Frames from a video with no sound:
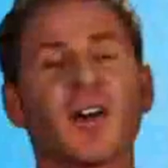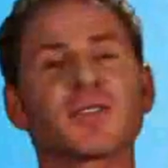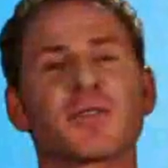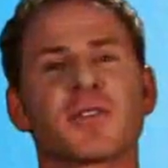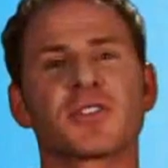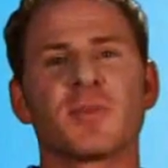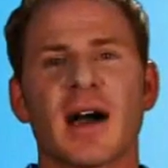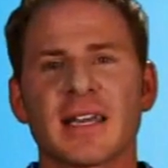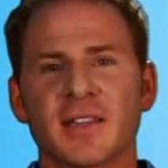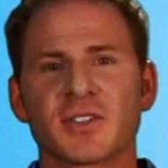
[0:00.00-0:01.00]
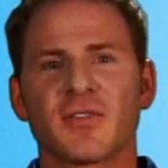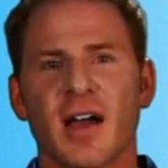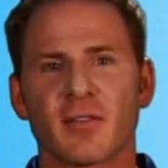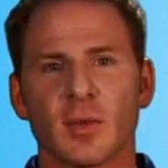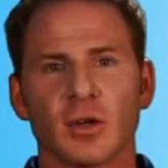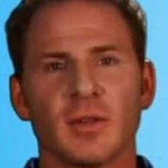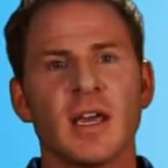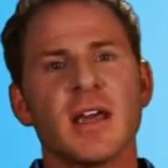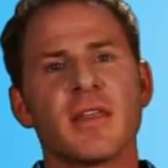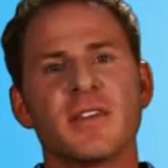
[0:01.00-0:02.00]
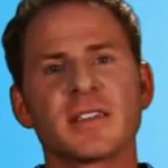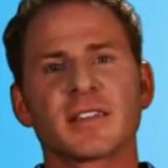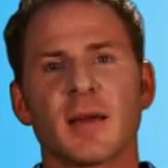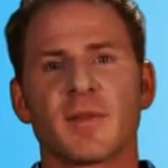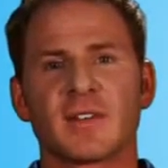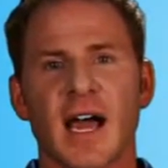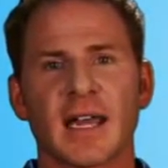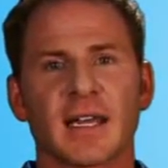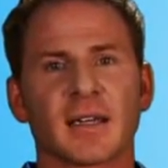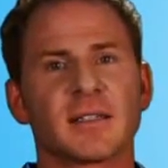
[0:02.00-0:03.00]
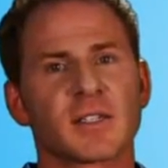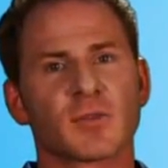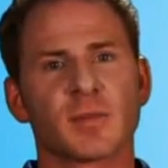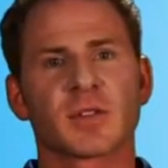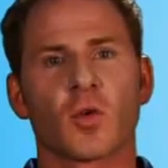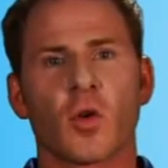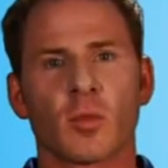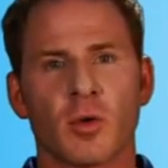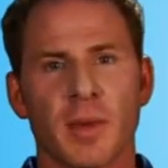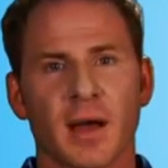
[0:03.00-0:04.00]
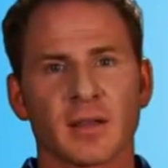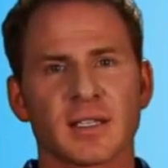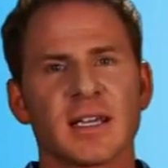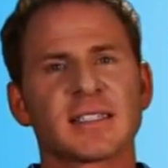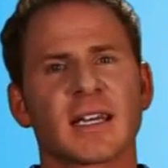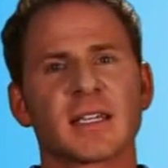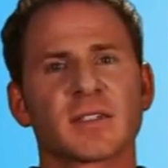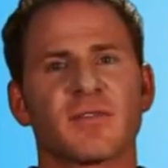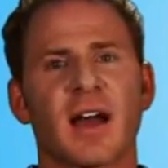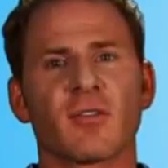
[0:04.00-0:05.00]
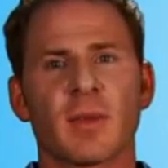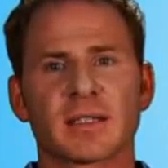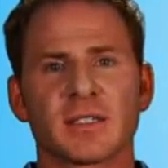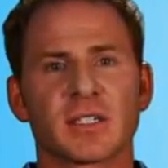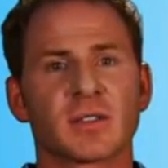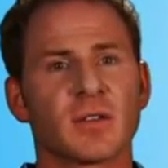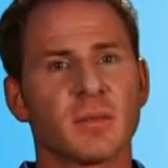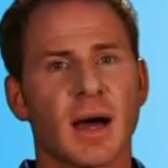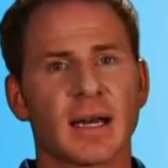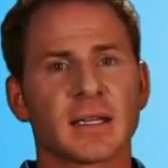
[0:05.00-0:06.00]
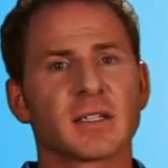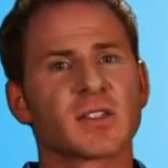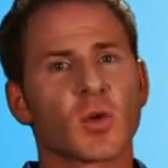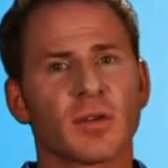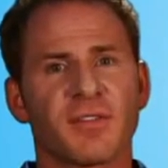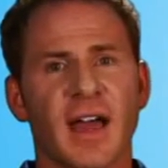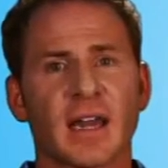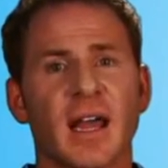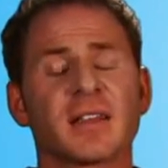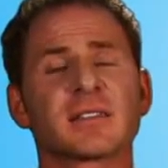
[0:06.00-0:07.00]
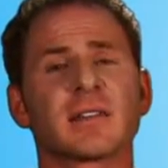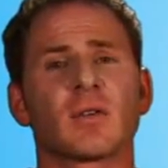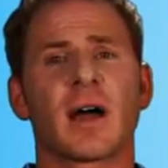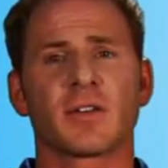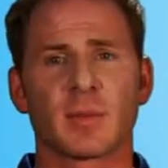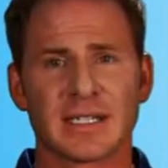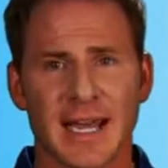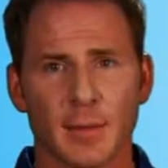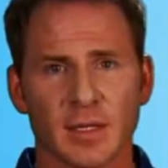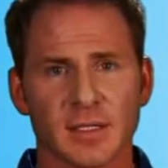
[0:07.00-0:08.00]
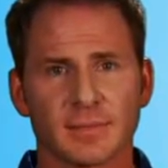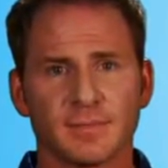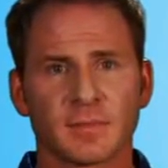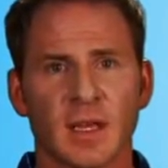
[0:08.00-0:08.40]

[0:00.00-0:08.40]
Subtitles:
It also throws your body into survival mode. This type of dieting disrupts the hormone balance, sending survival messages to the body to store fat and slow down your metabolism.